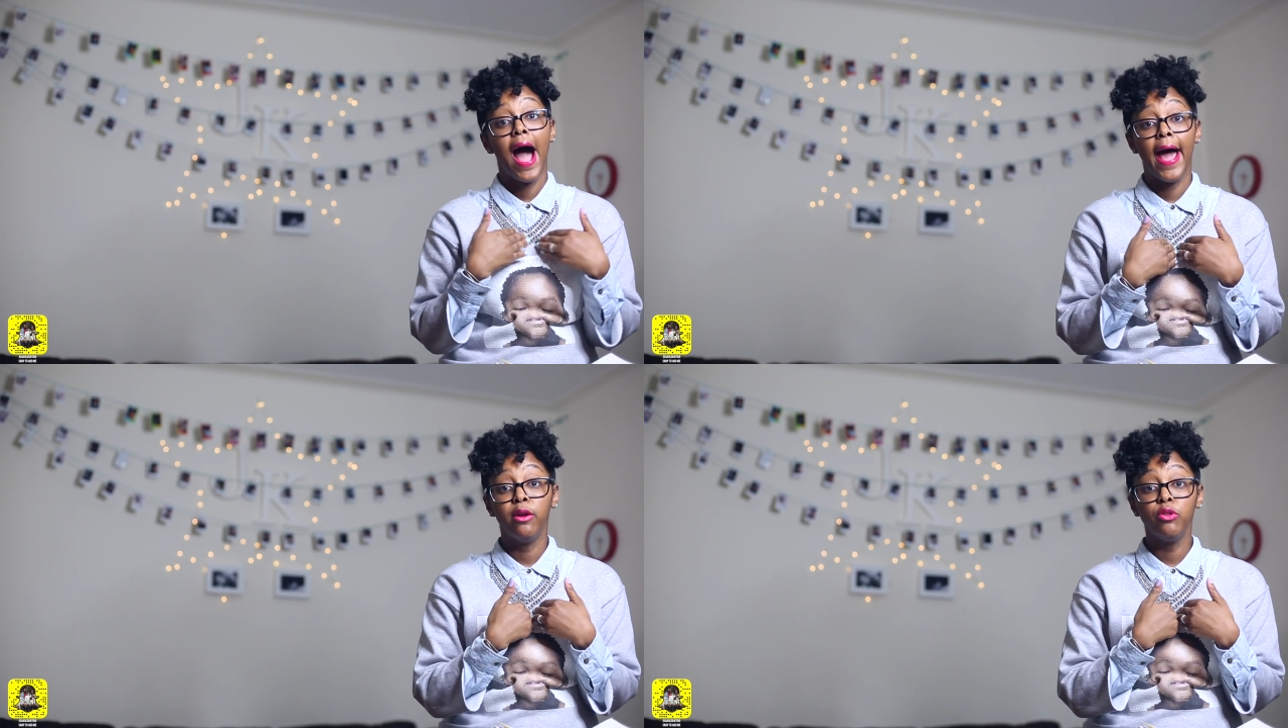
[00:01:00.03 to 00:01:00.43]

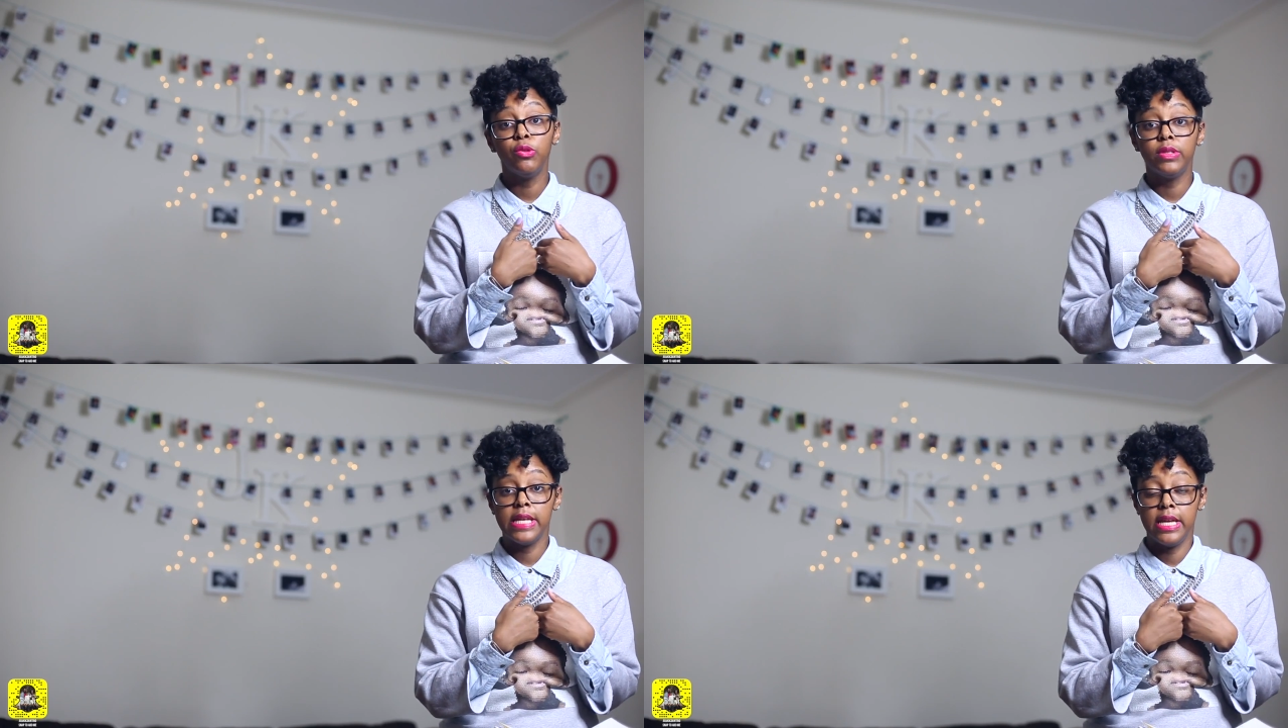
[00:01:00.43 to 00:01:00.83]
I don't
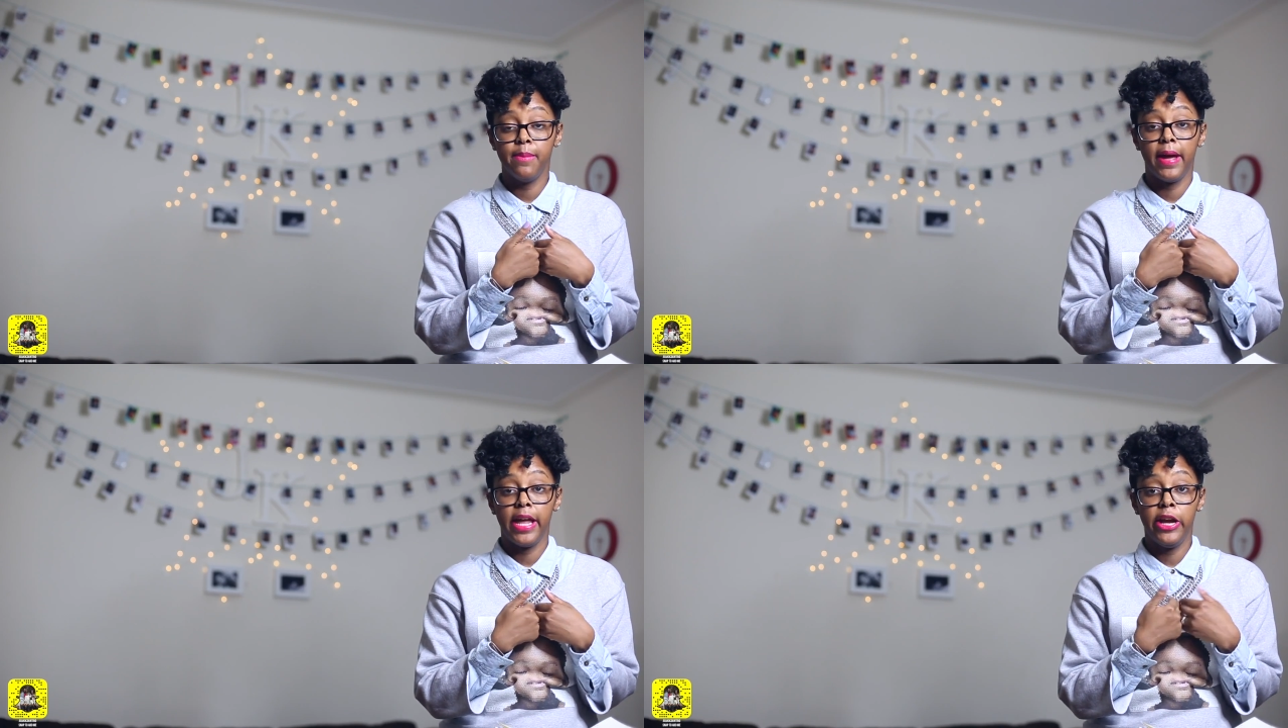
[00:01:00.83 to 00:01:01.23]
use heat
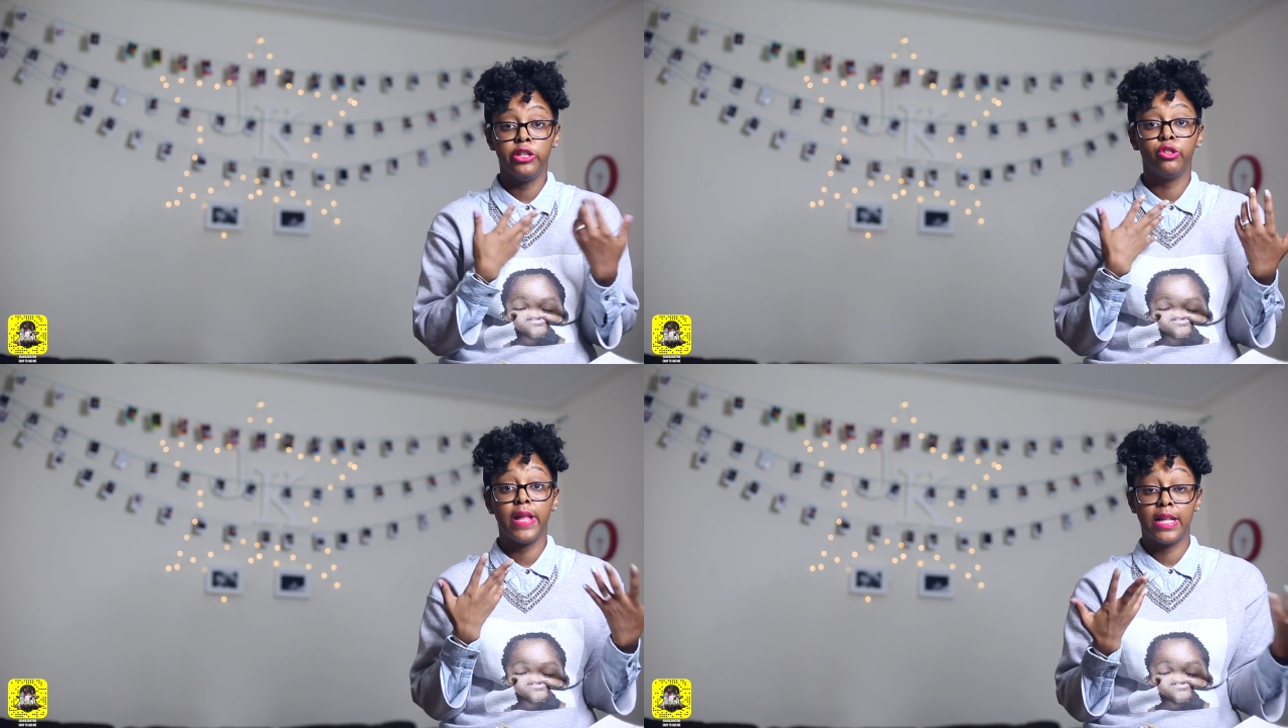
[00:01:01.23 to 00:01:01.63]
in my
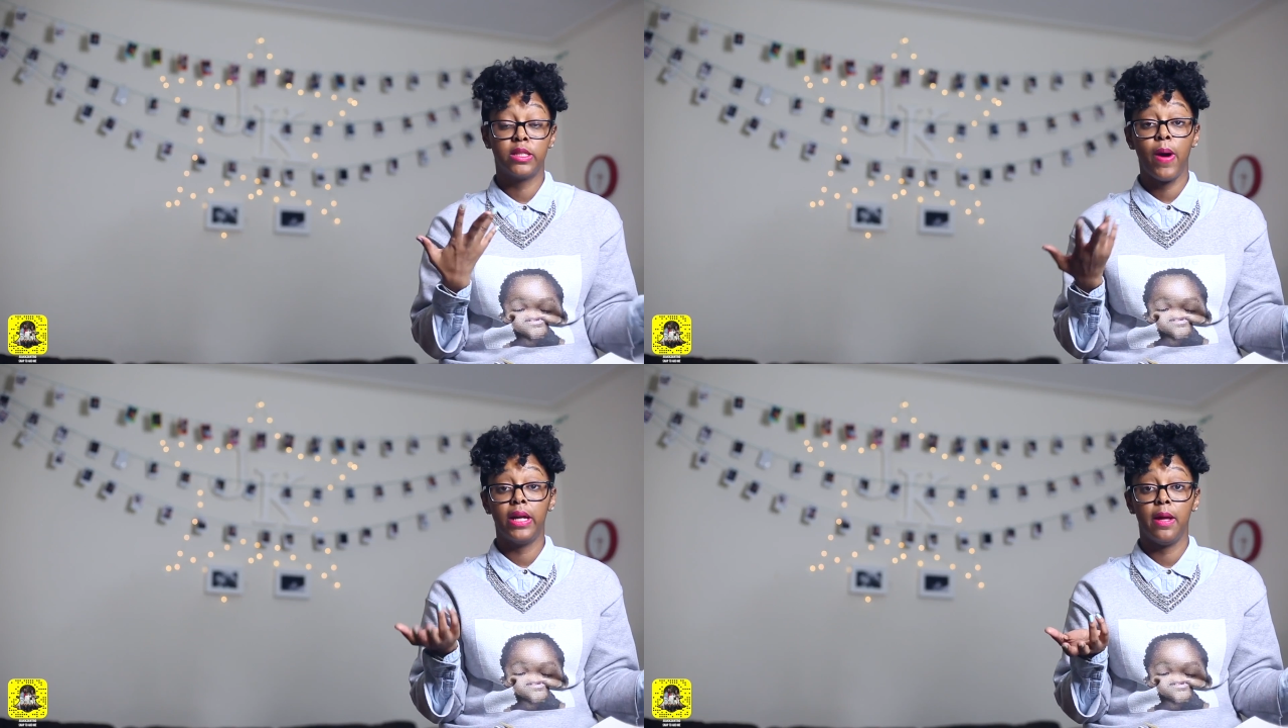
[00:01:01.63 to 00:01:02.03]
hair, so
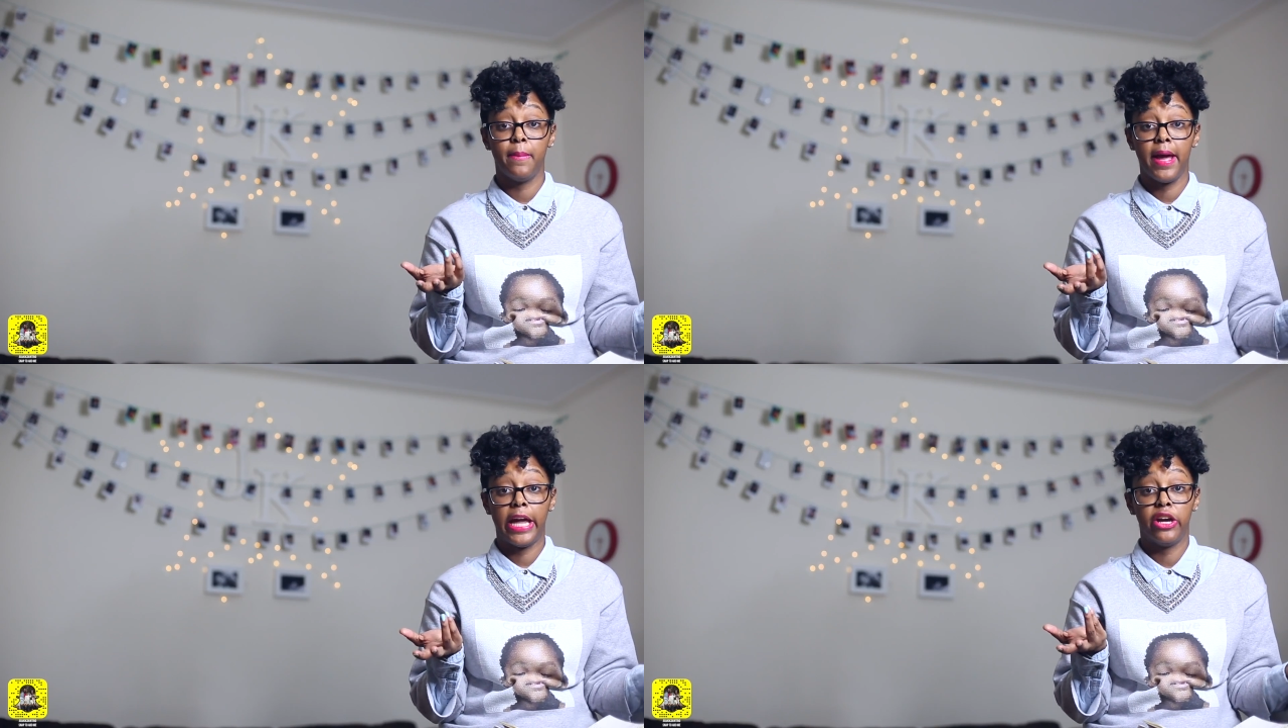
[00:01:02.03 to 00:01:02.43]
that's why I
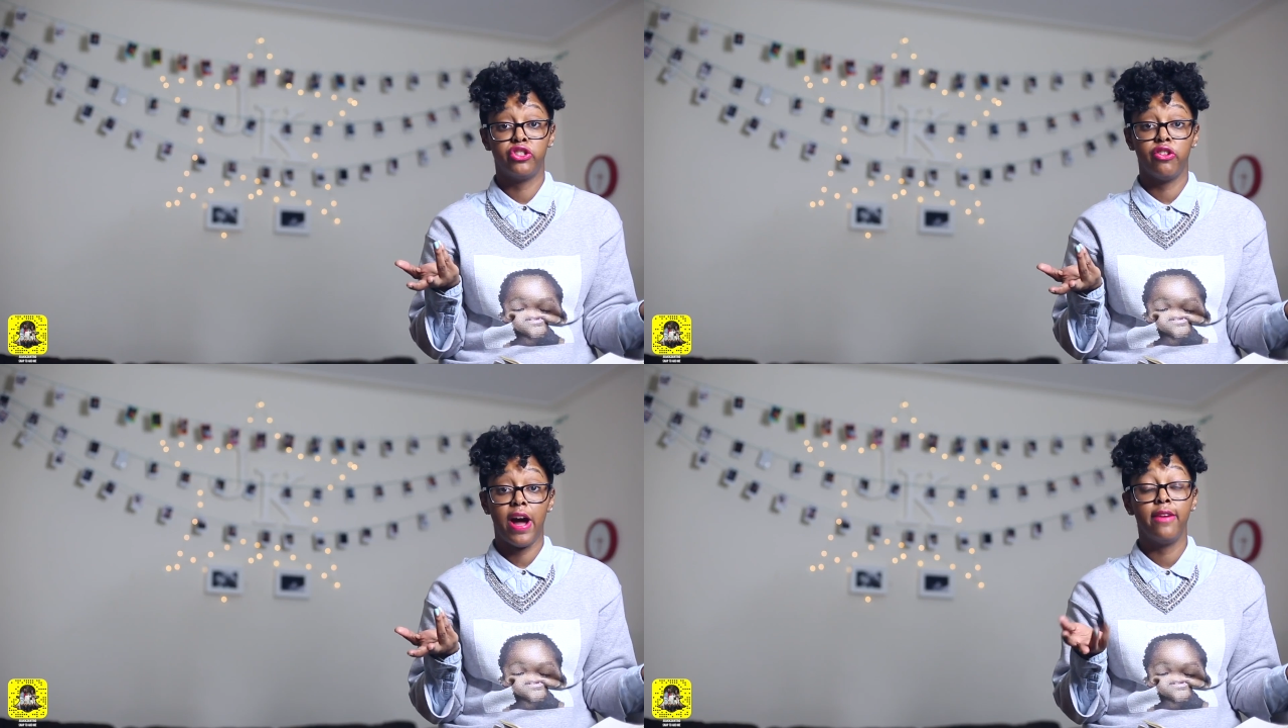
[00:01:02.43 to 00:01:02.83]
let my
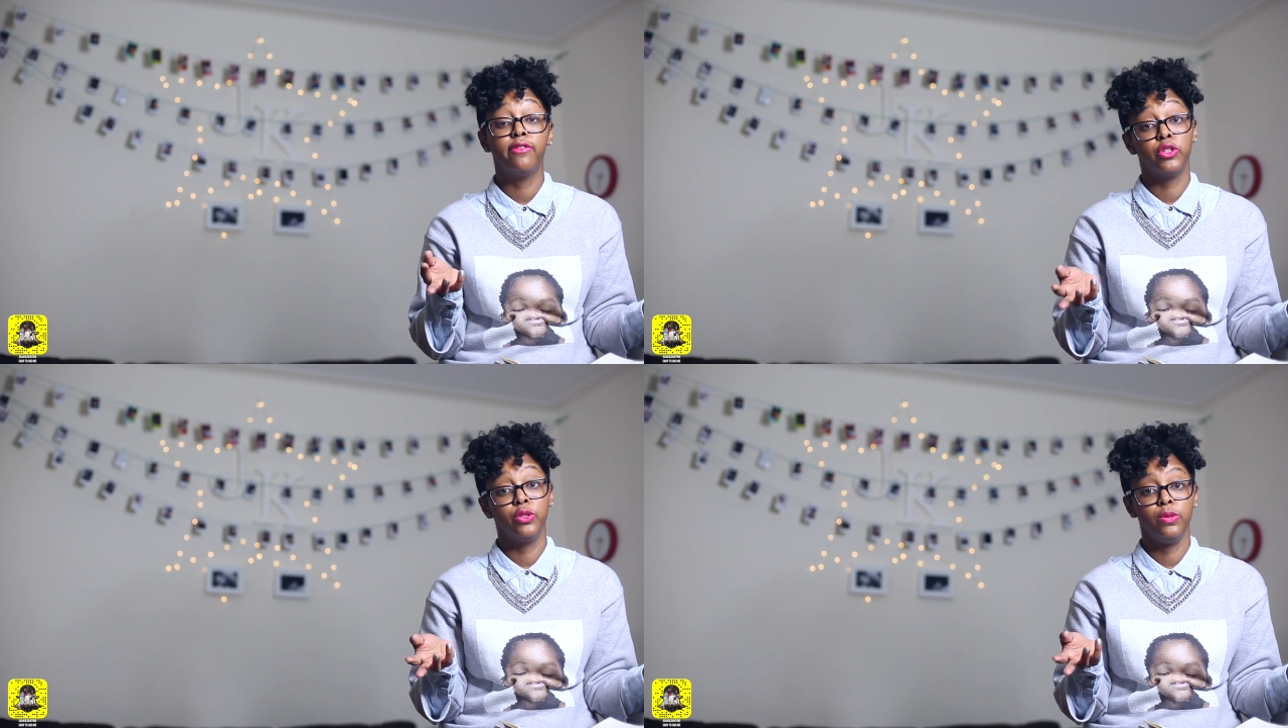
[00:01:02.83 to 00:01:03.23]
hair
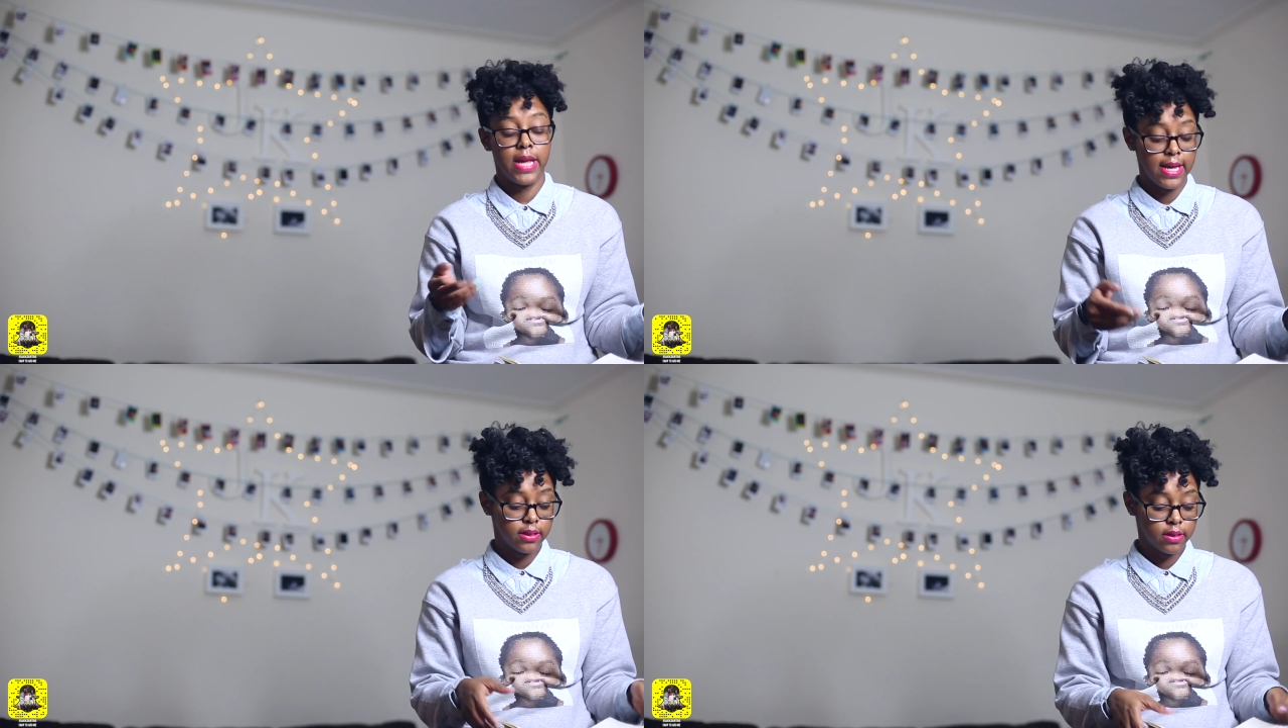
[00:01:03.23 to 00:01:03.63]
dry for two
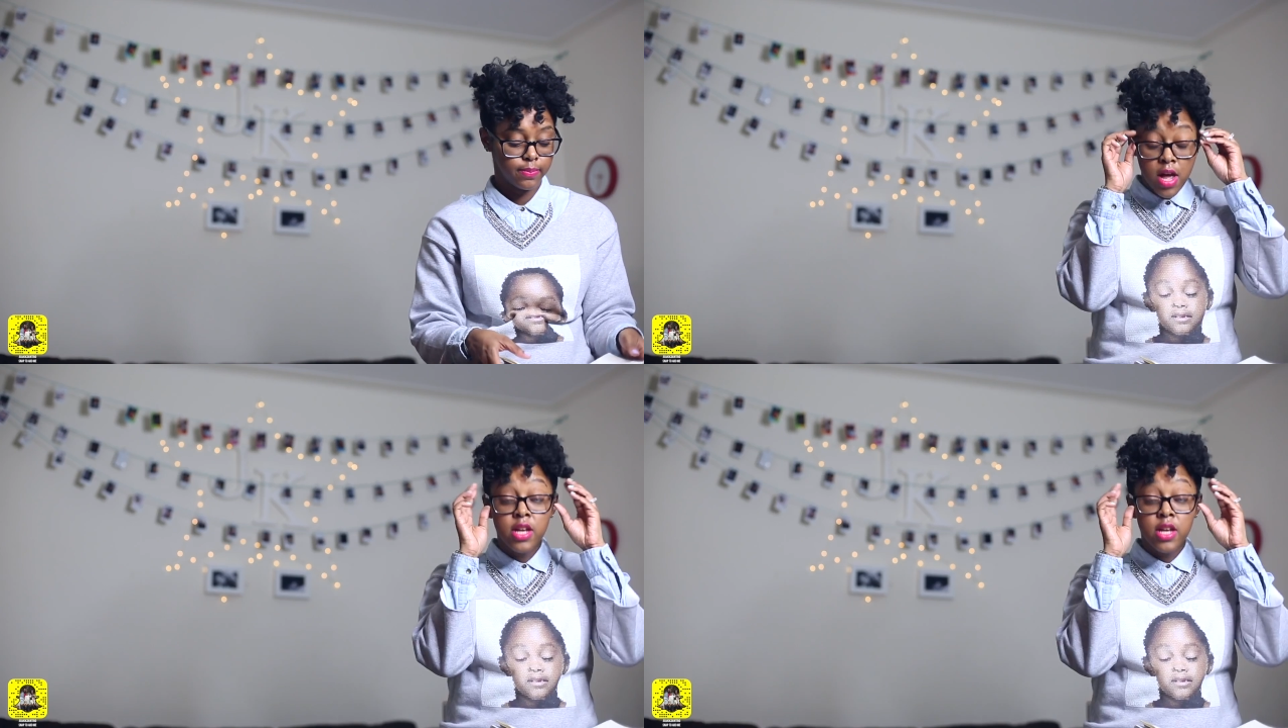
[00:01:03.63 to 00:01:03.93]
days.